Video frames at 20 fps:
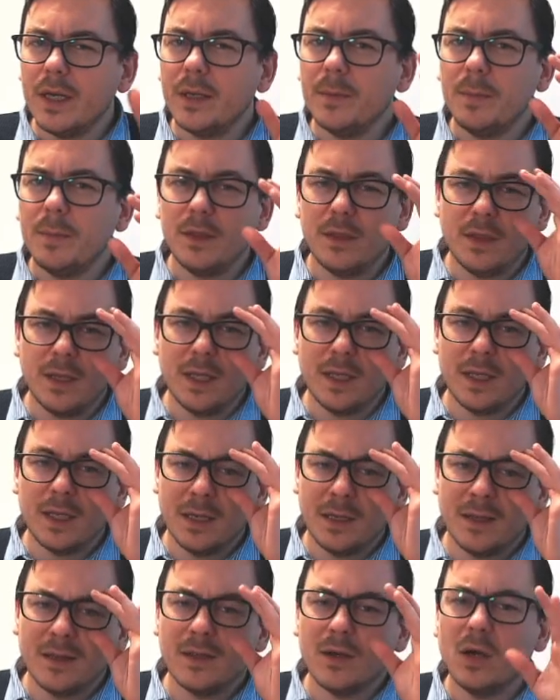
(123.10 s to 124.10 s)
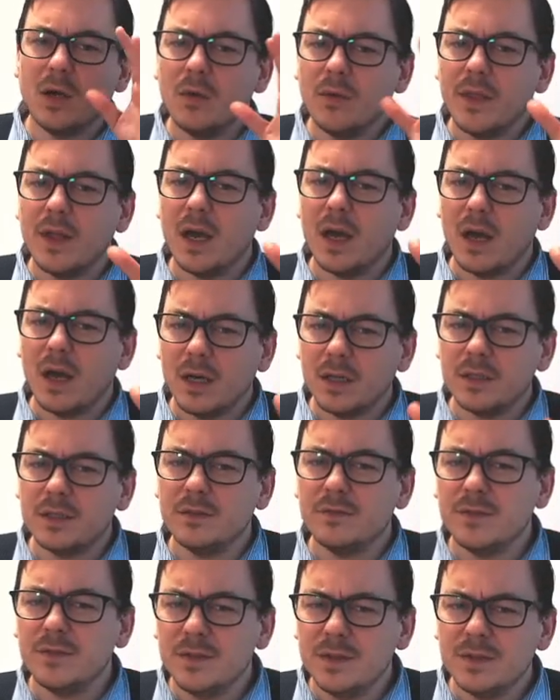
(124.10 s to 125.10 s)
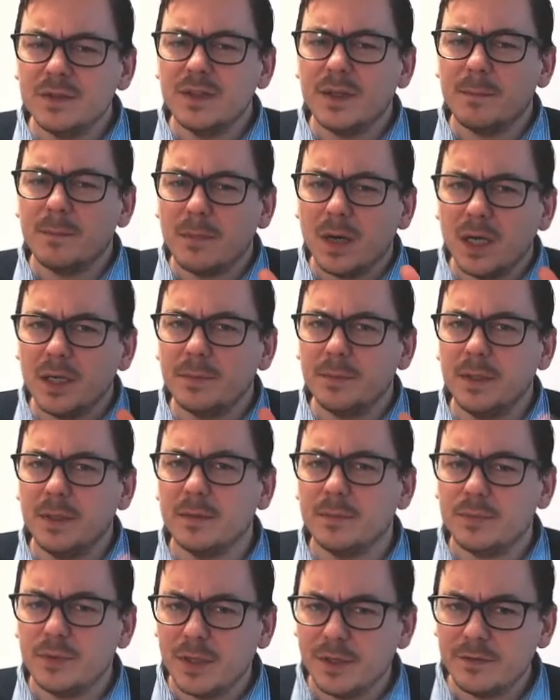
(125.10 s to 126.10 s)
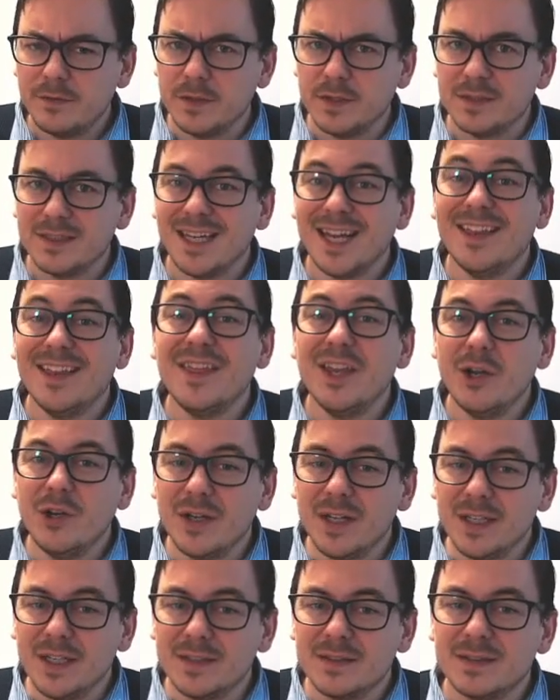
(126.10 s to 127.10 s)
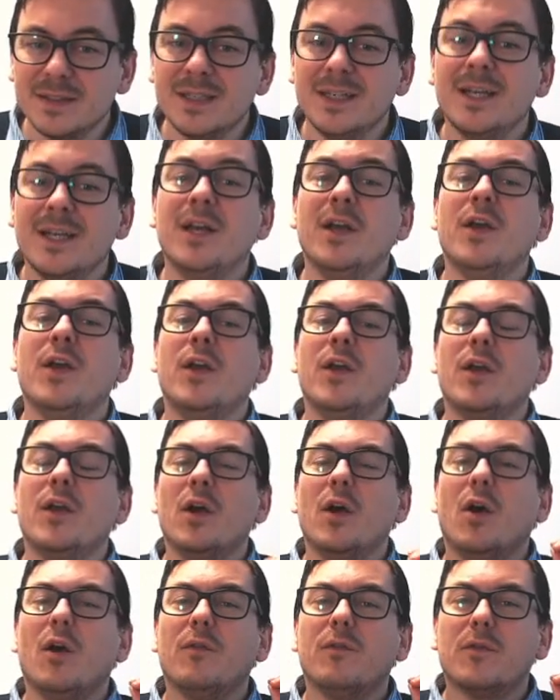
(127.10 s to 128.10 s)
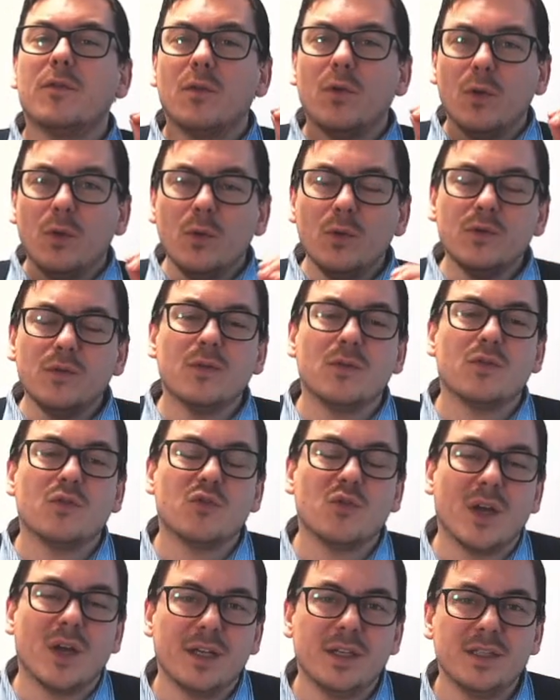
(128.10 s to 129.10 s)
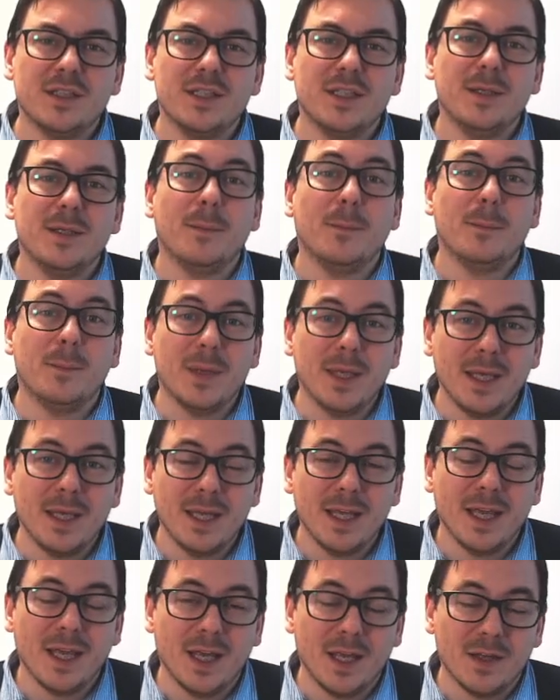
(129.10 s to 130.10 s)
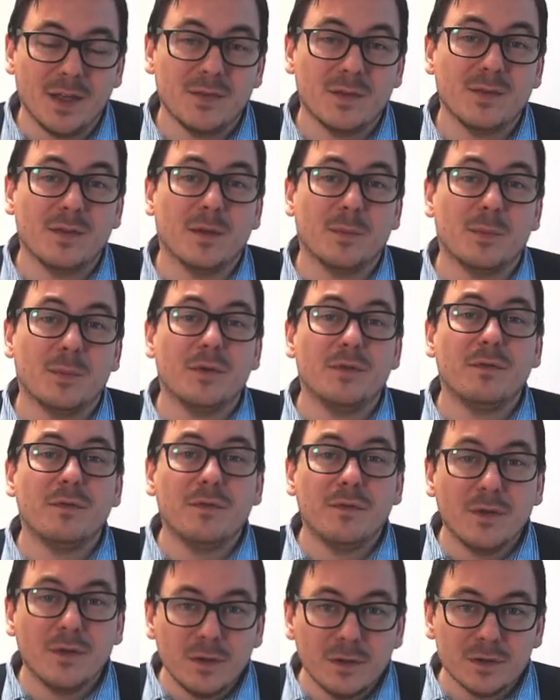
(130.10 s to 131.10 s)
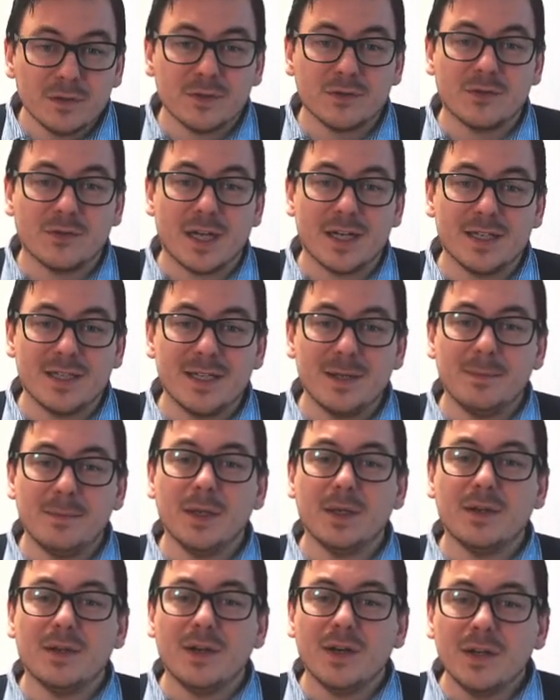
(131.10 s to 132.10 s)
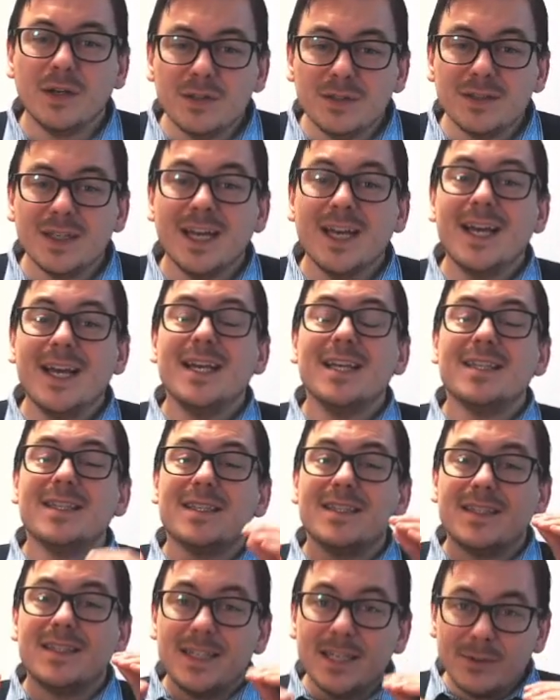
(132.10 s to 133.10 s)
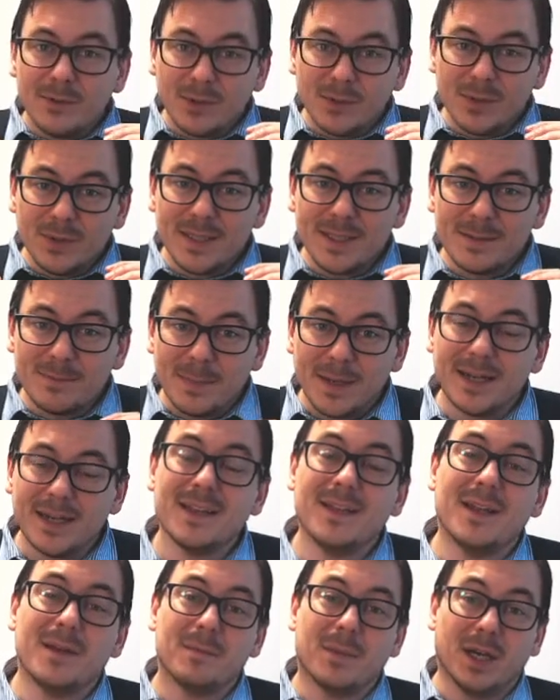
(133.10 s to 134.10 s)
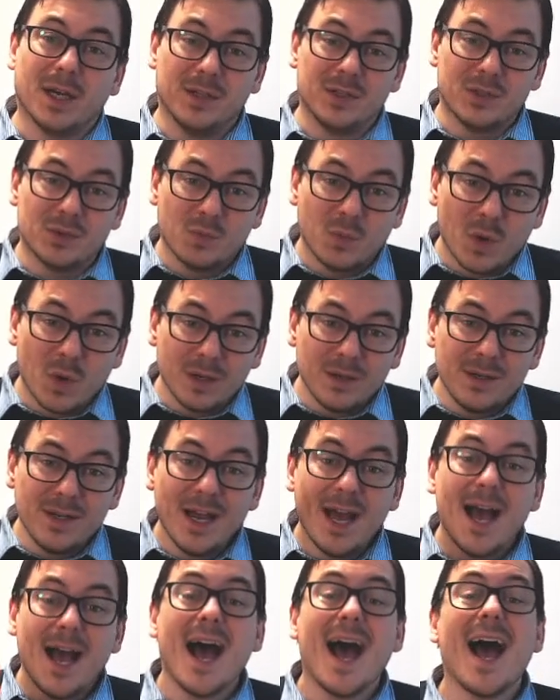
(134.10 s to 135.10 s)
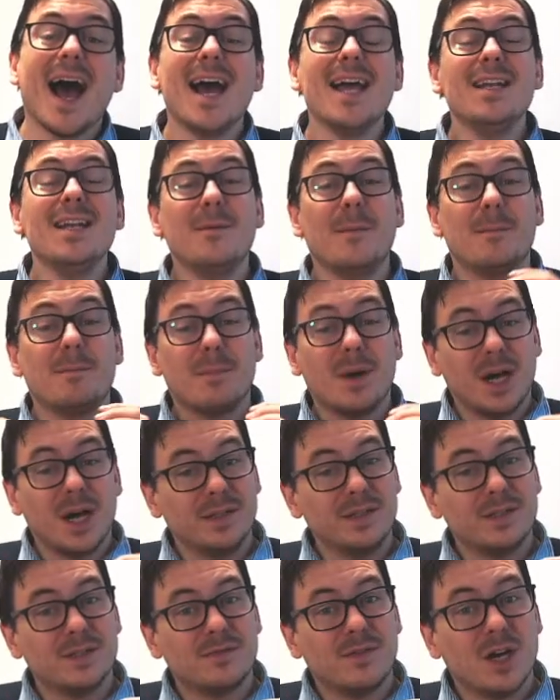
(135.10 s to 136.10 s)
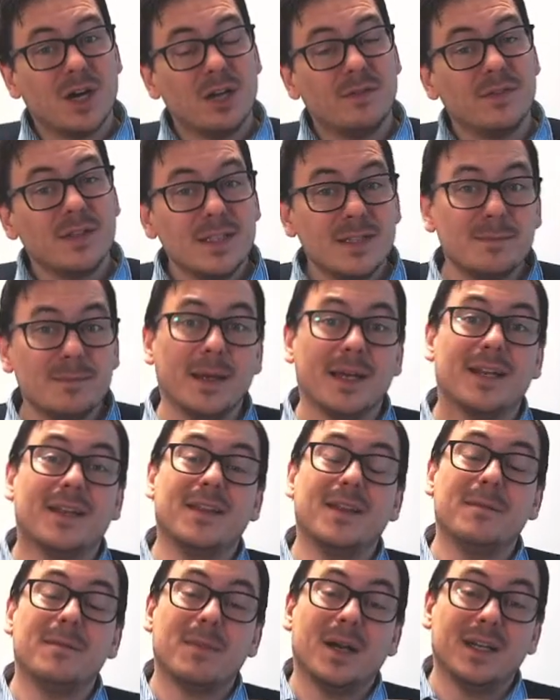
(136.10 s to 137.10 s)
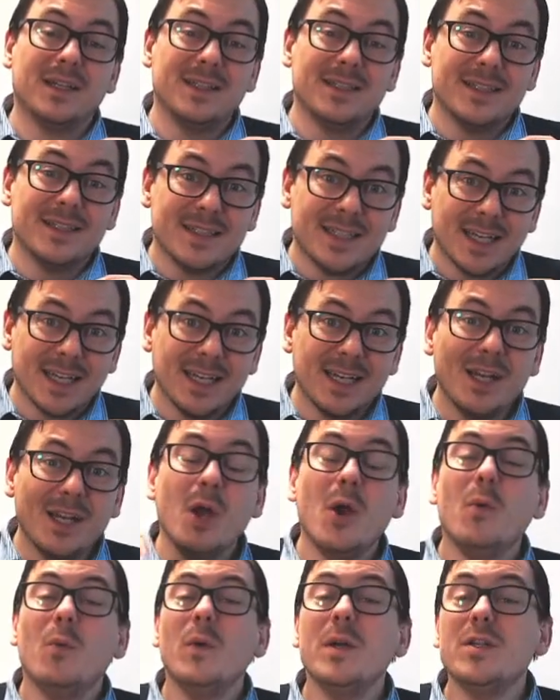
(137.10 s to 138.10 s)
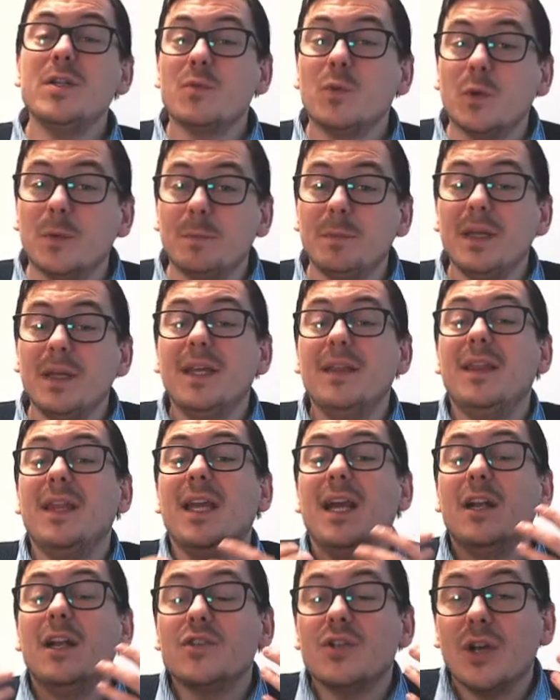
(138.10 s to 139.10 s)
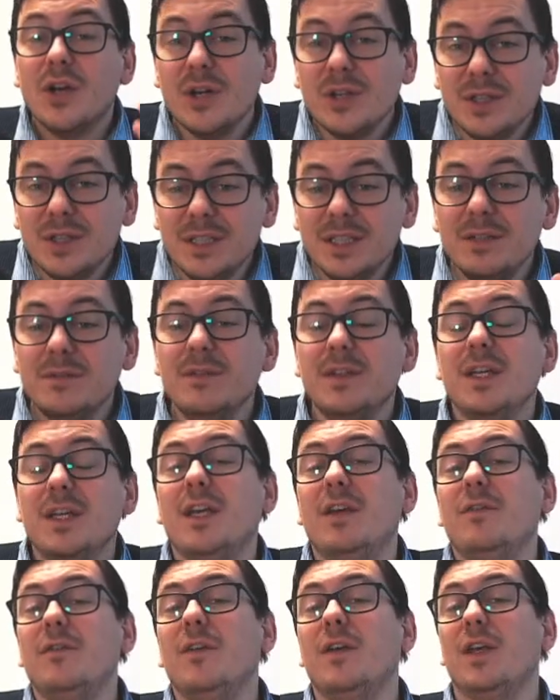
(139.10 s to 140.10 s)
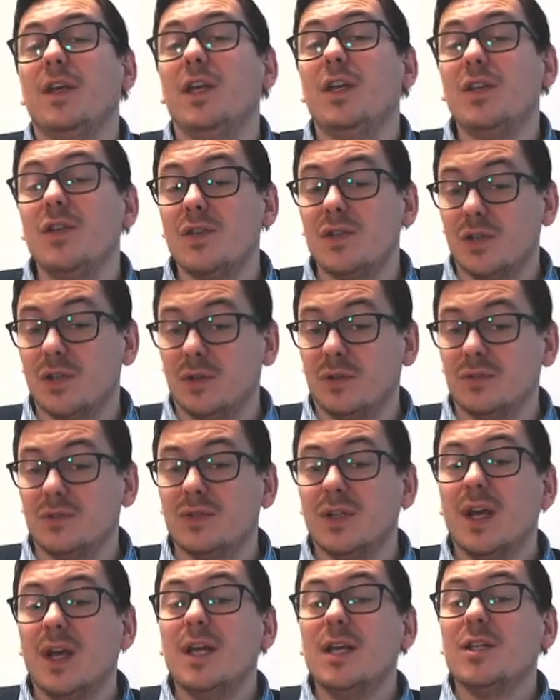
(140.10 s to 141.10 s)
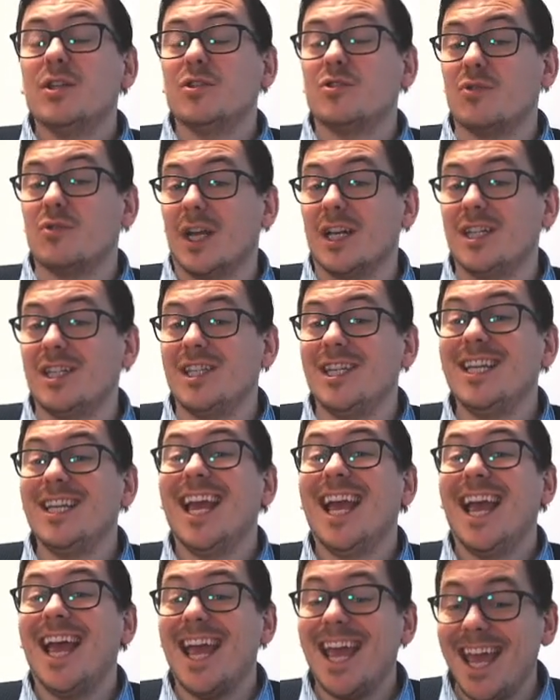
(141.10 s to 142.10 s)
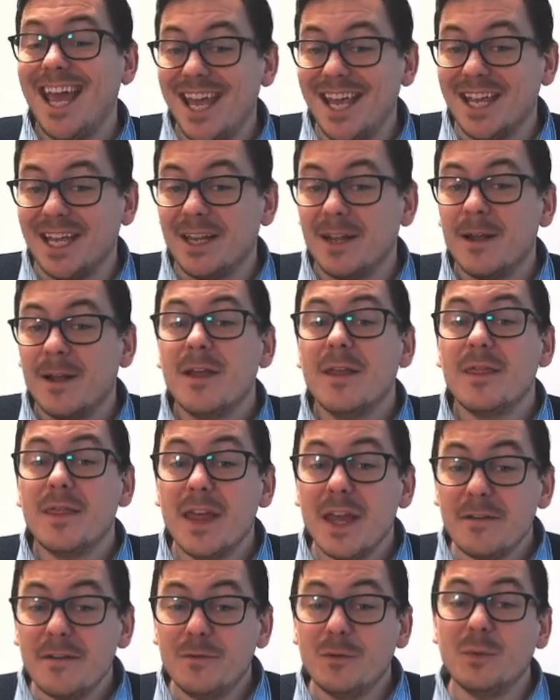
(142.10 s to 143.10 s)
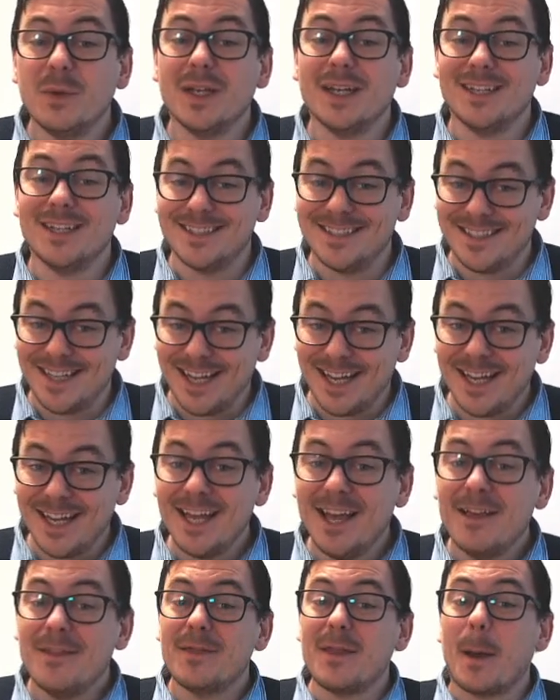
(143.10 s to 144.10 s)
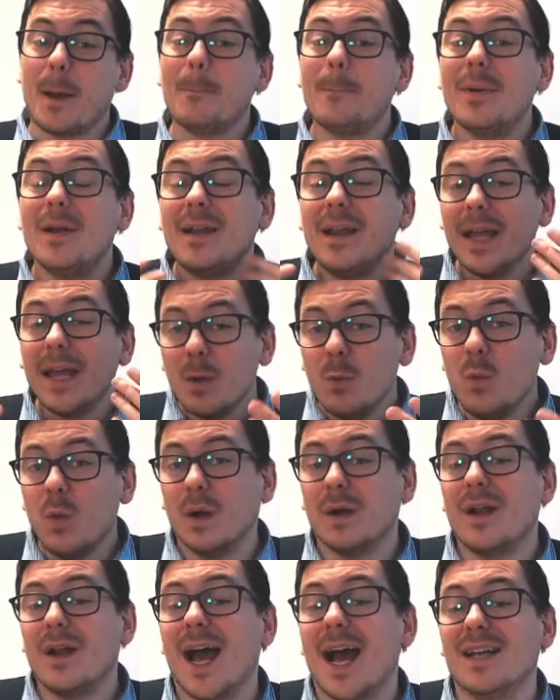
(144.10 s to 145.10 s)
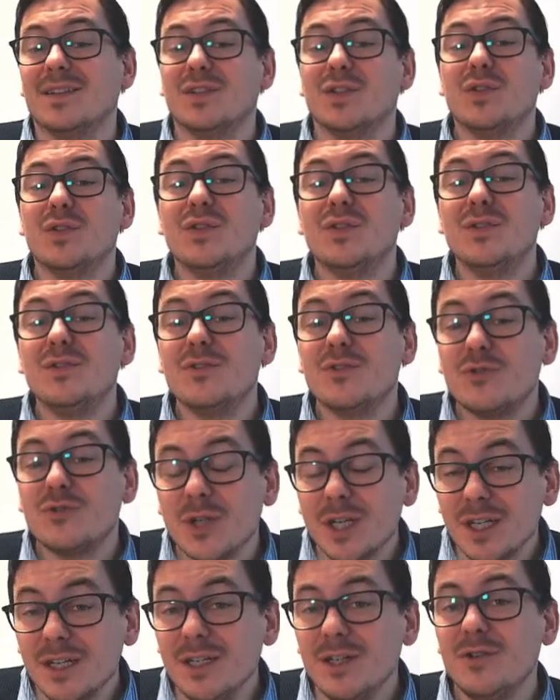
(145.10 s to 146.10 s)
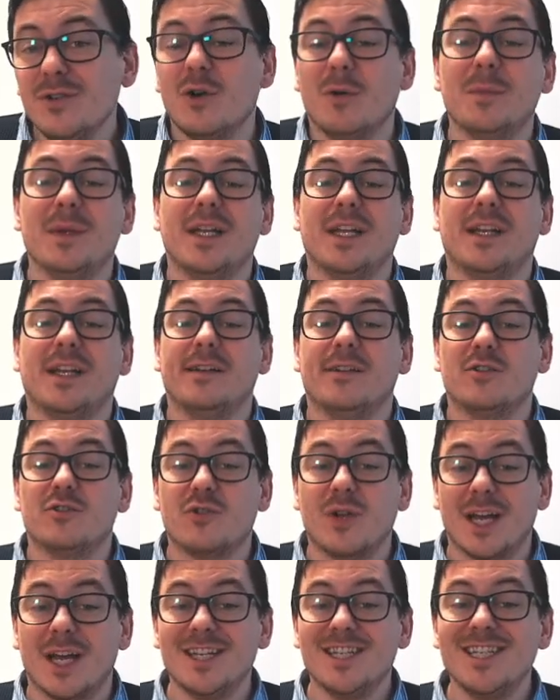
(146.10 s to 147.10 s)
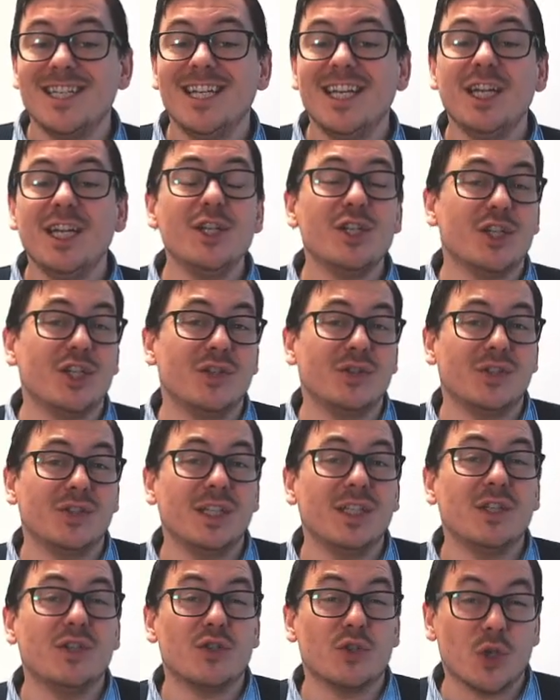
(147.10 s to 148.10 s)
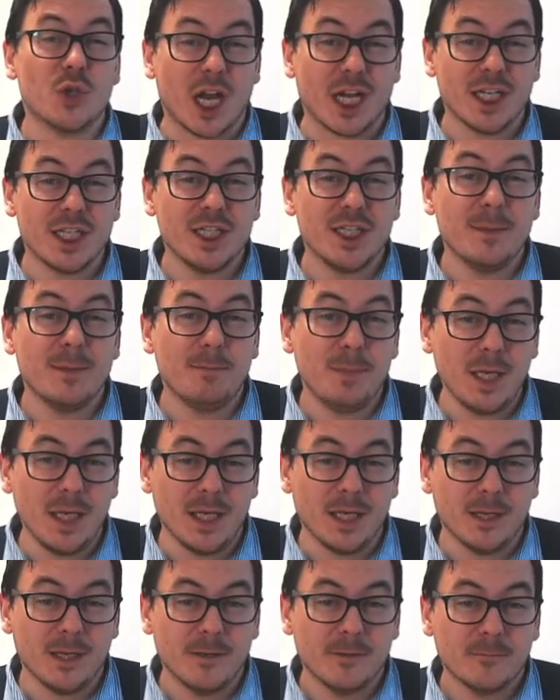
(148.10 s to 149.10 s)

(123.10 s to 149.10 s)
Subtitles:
be thinking, oh, there are differences, there might be a preference, and there is. Of course, strategy B is the preferred strategy because 0 is better than -1 and -5 is better than -10, which would be the alternative if he chose strategy A. Therefore, we can say that player 1 has a strictly dominating strategy in choosing strategy B.